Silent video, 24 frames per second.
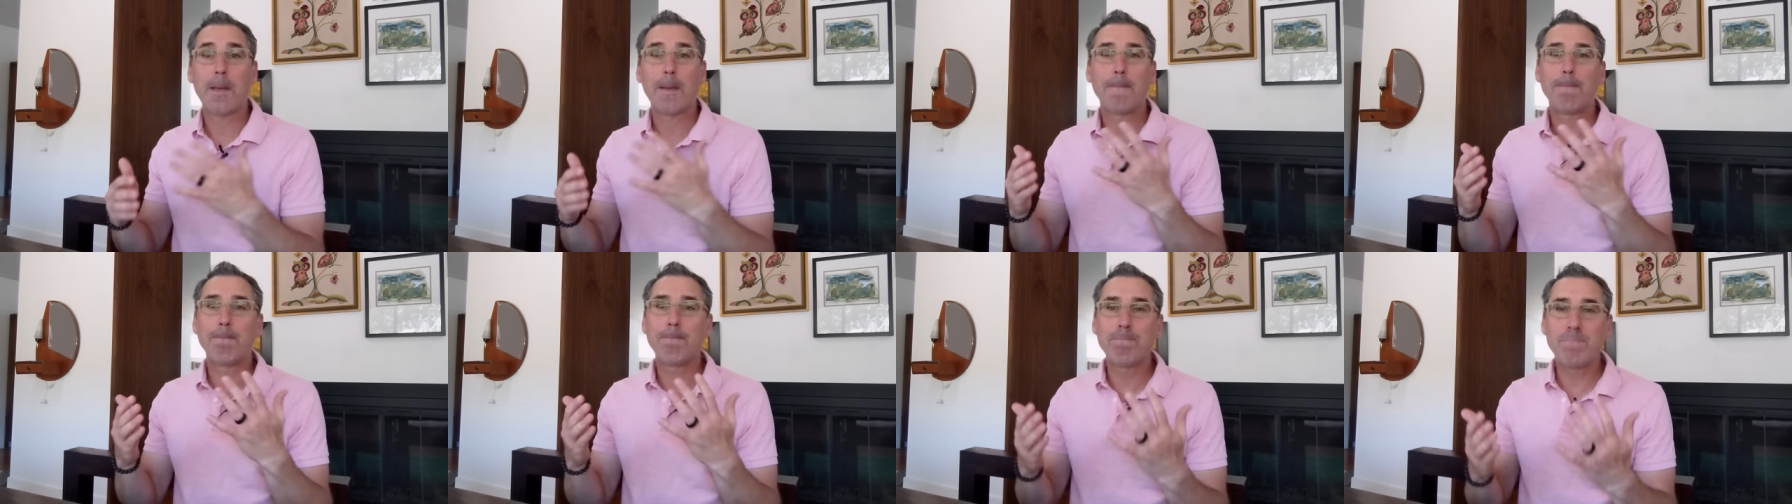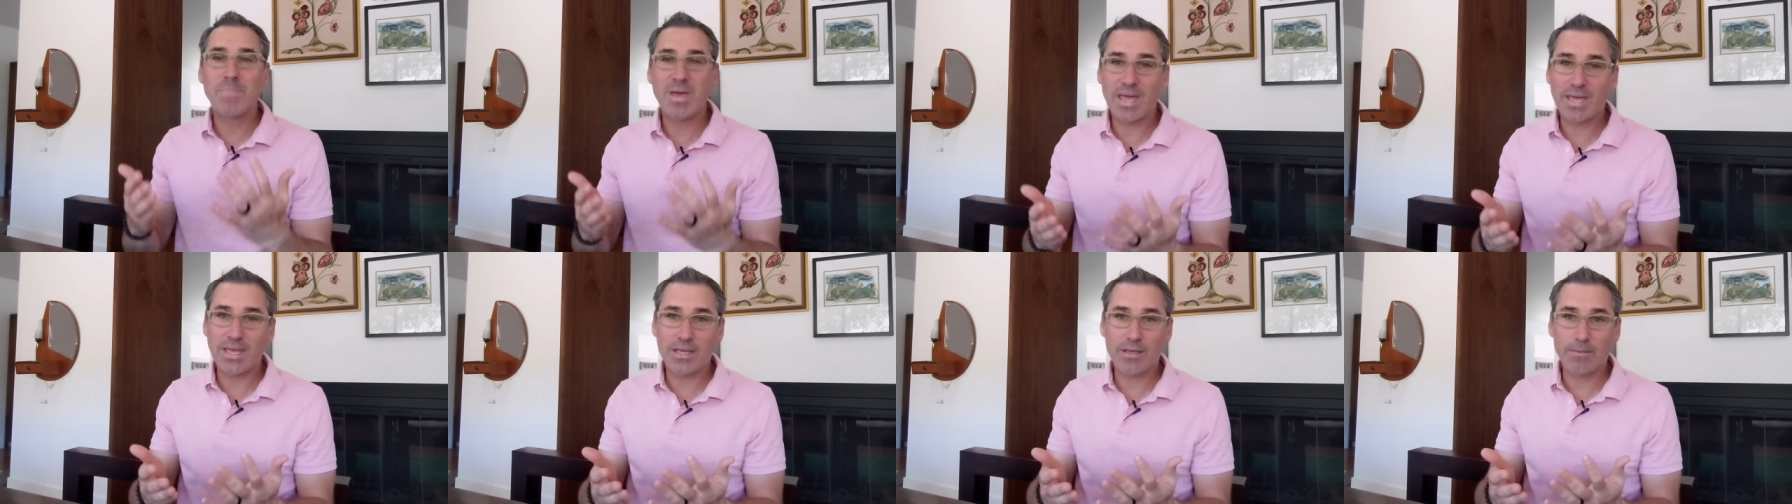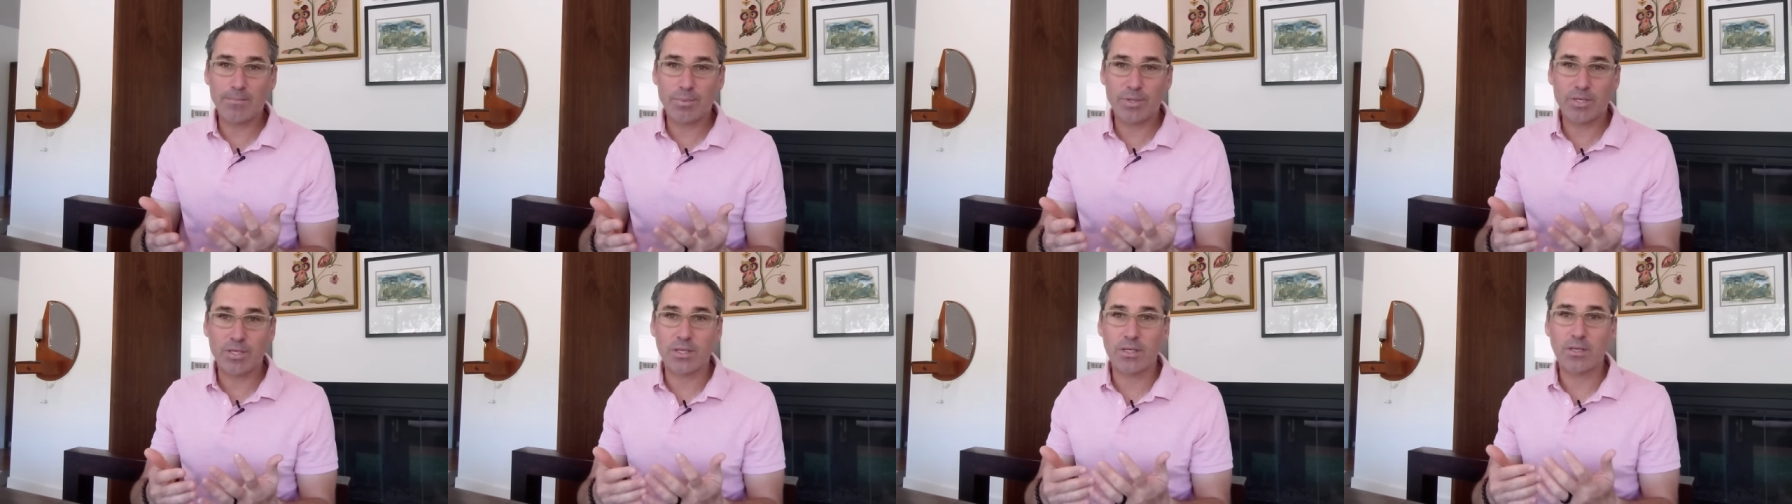
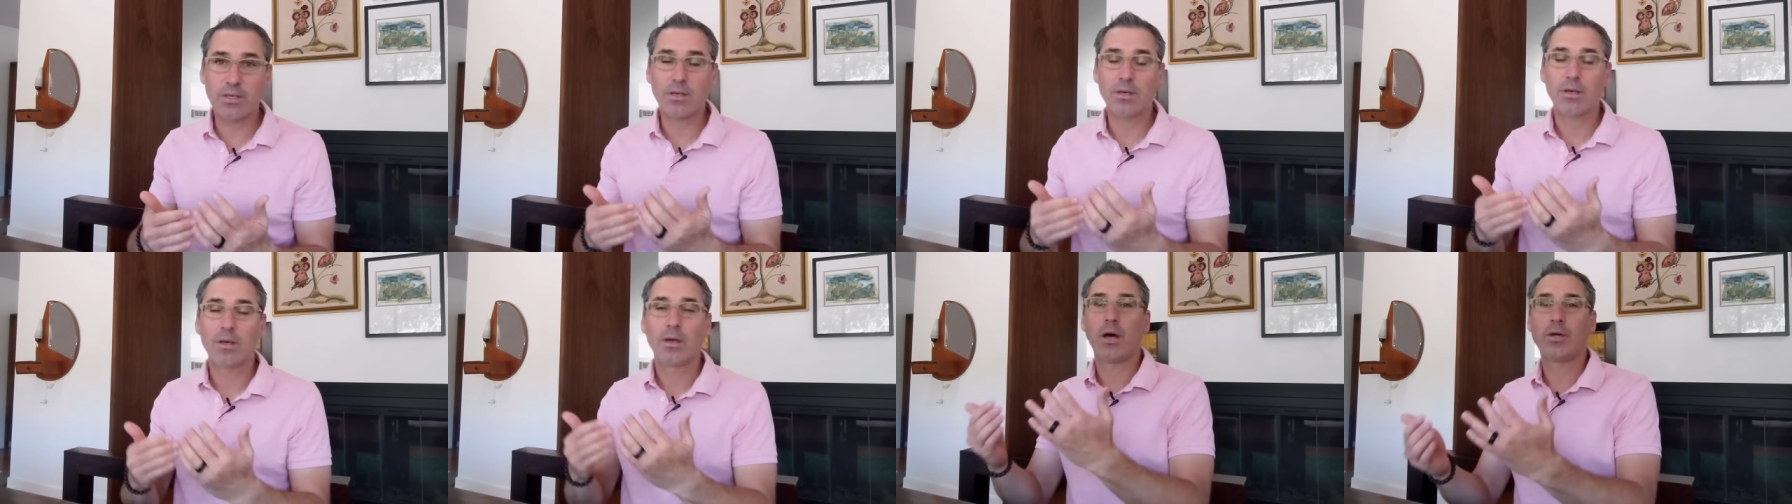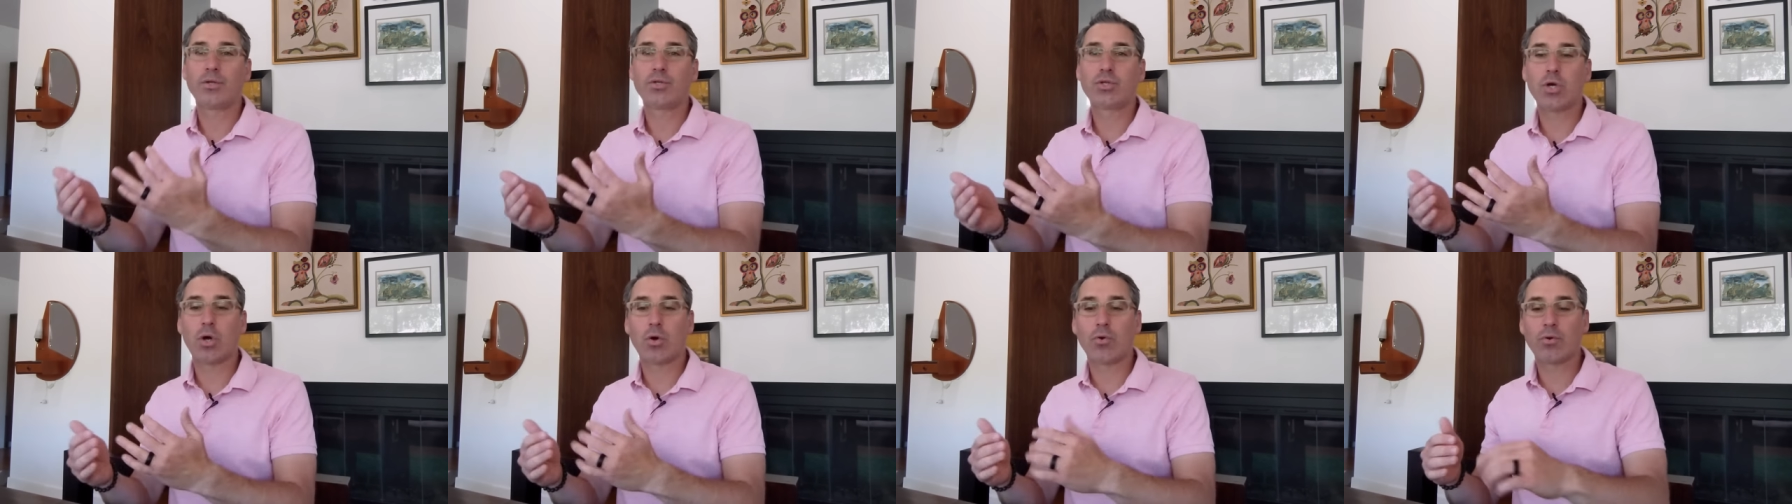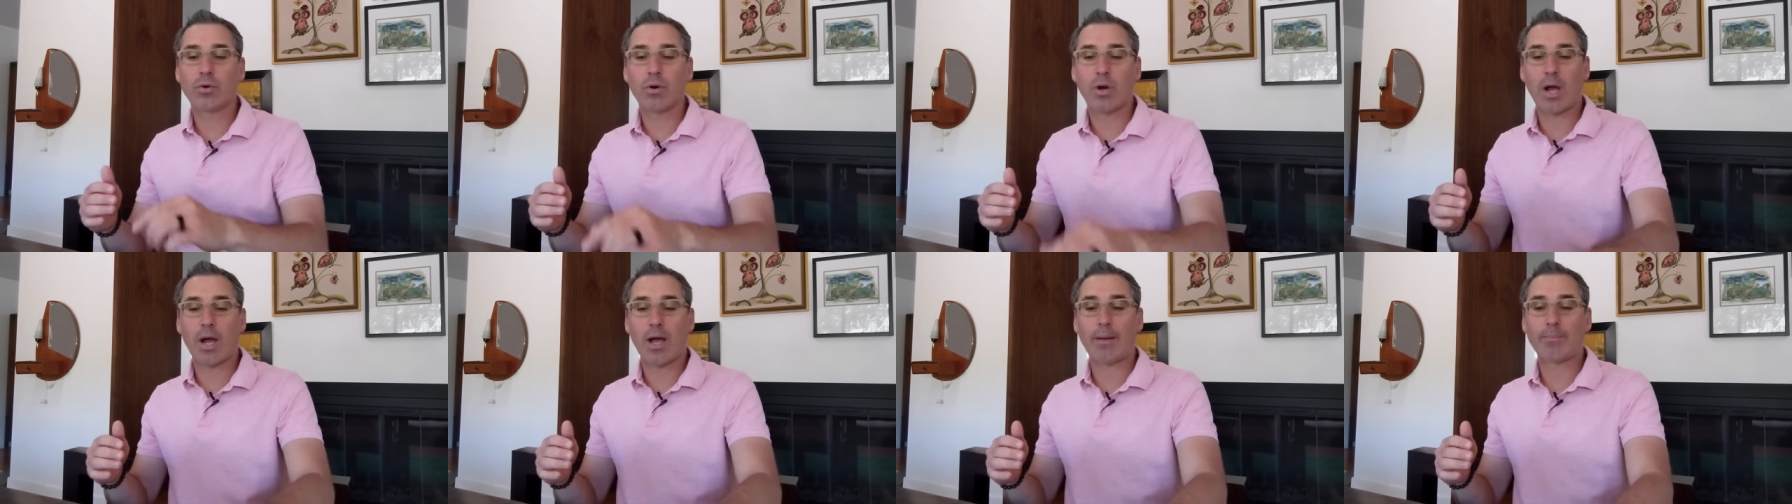maybe a
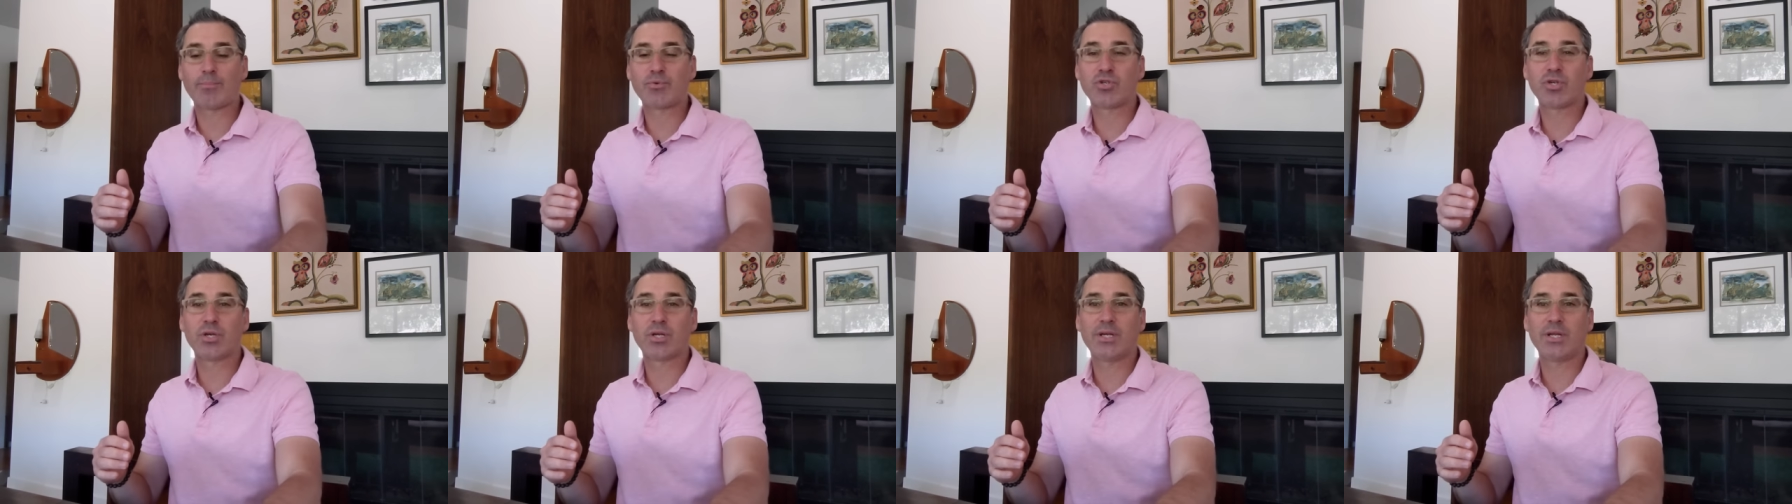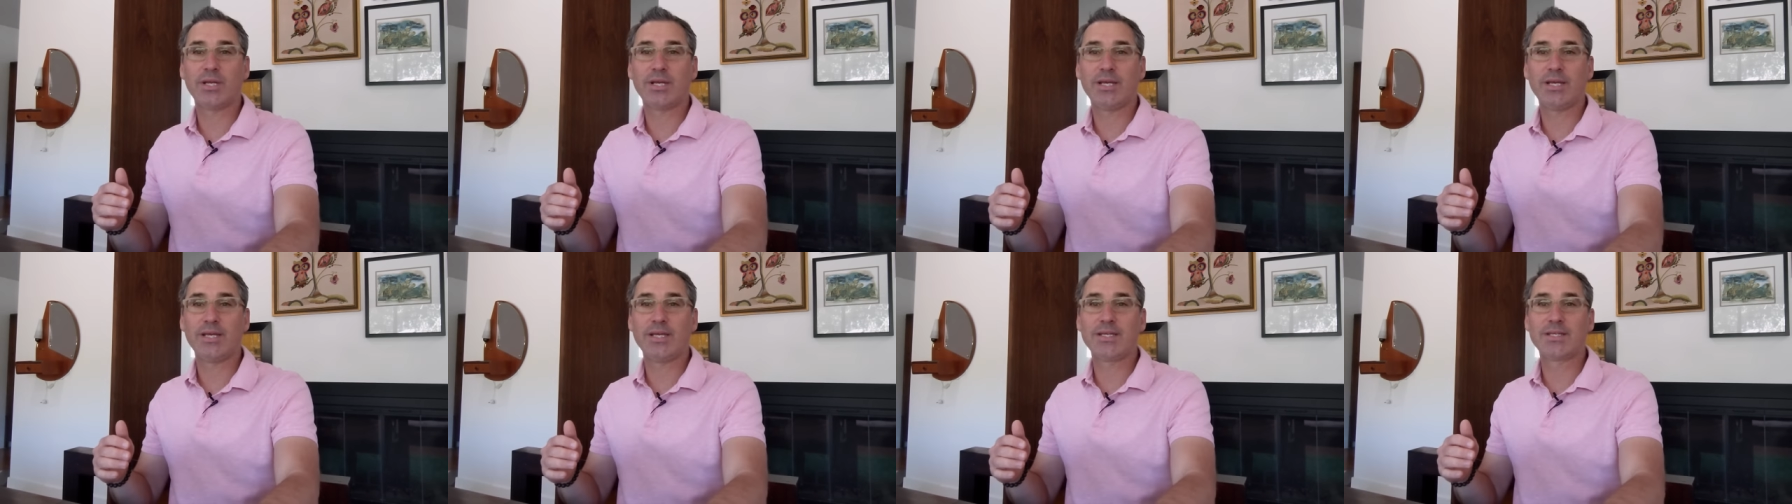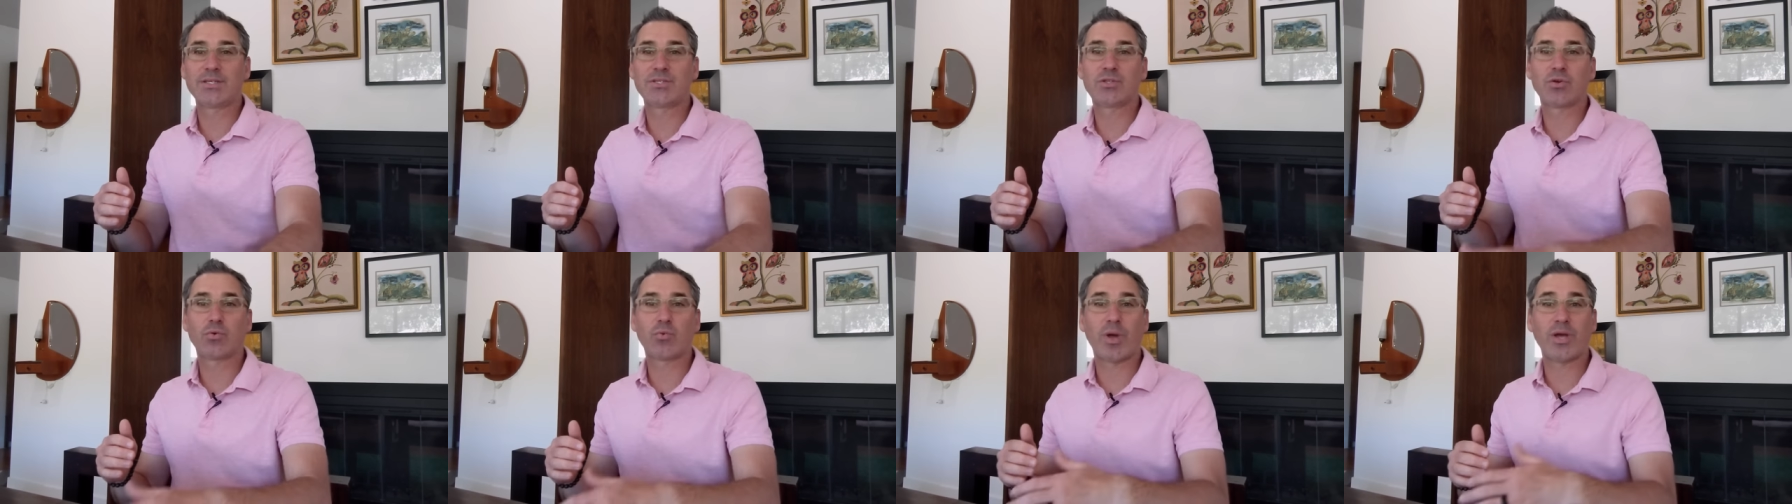donor option
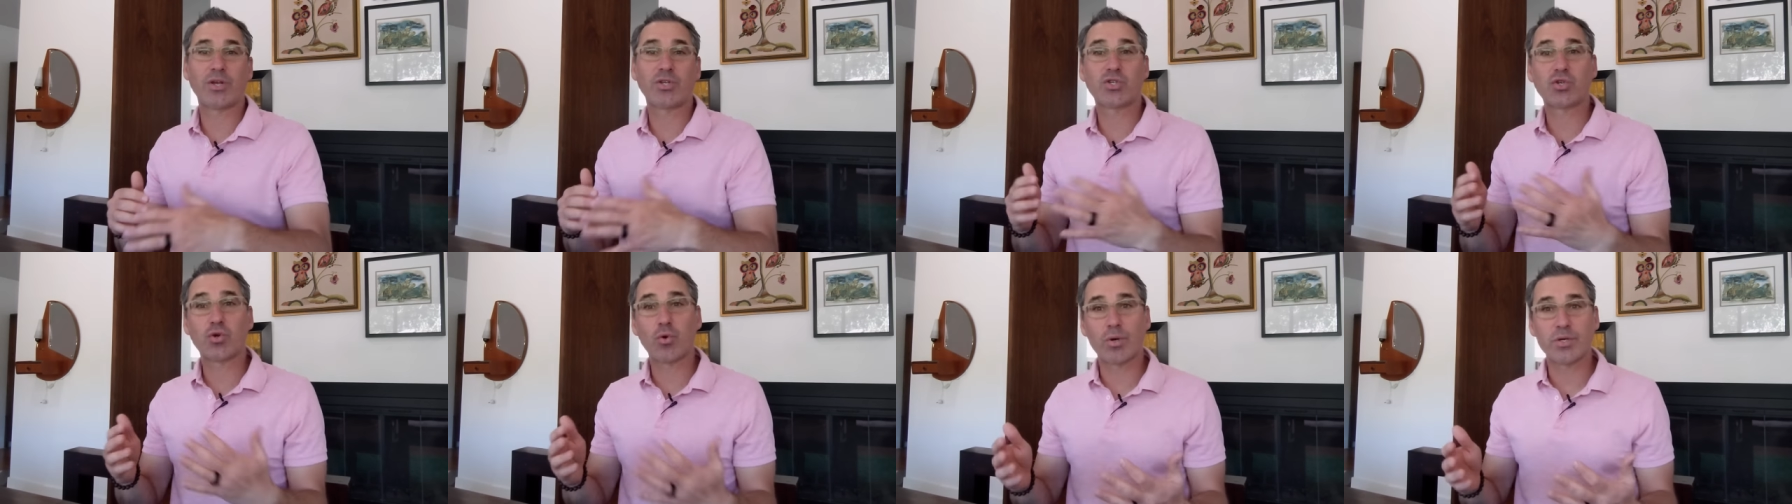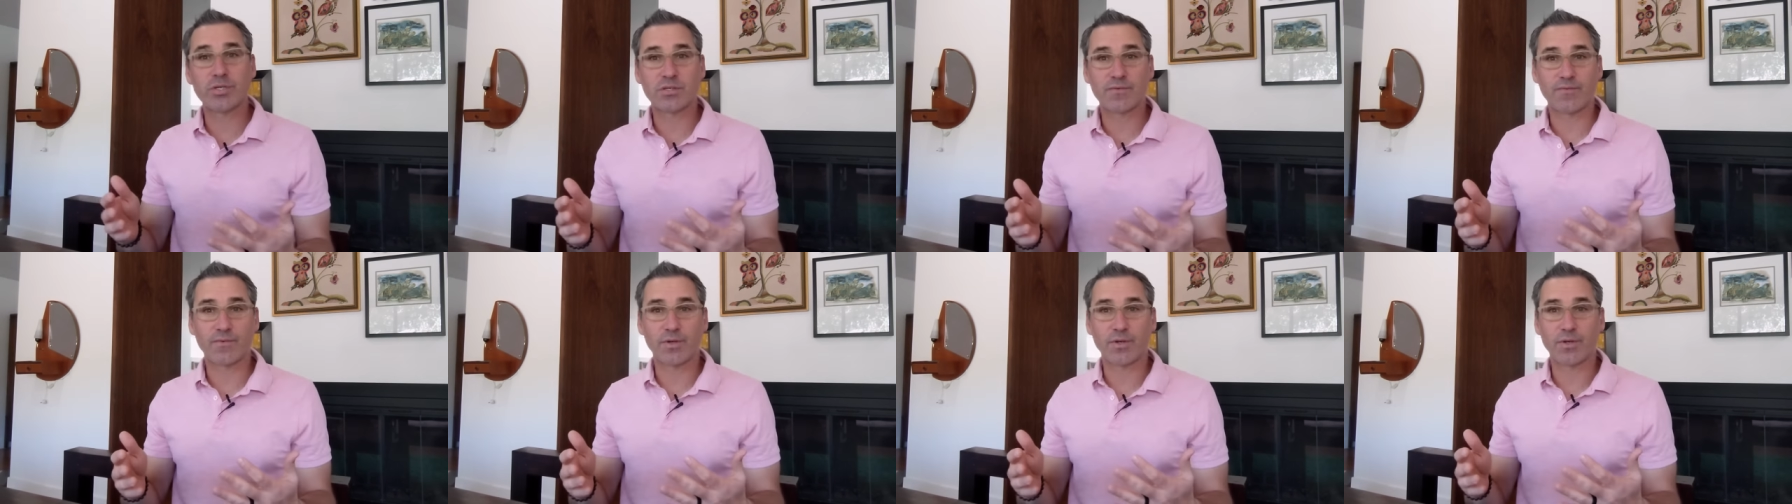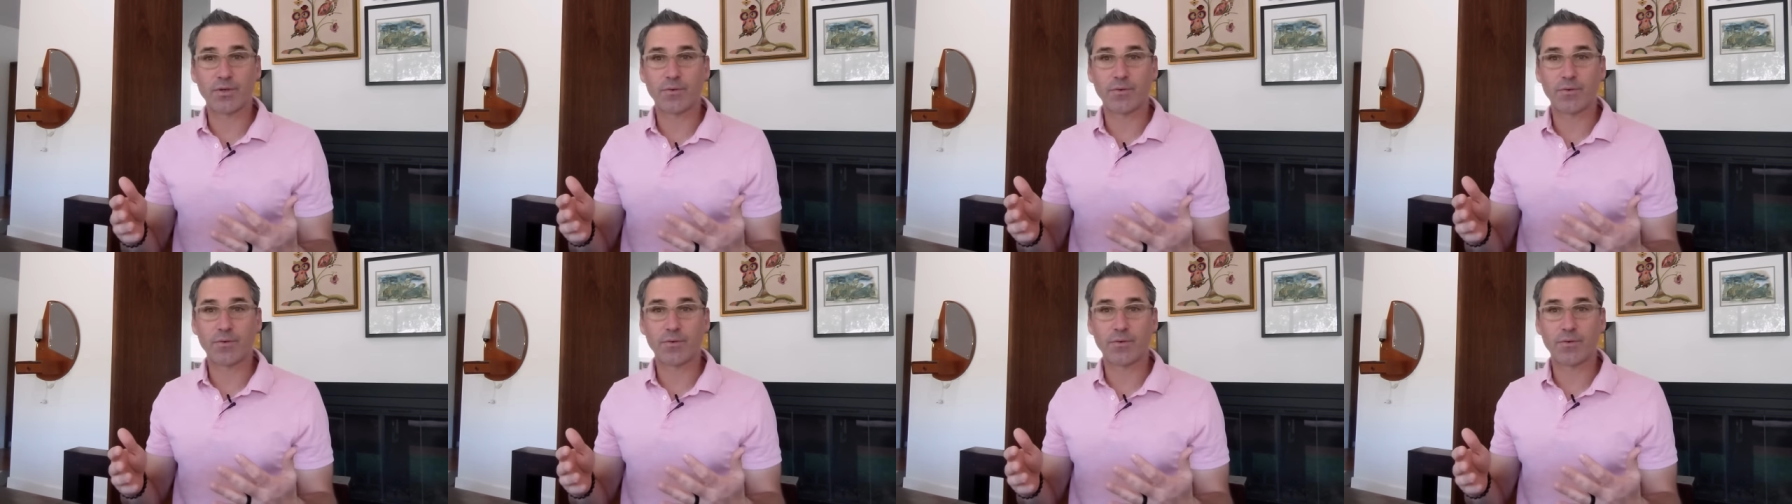is the right choice for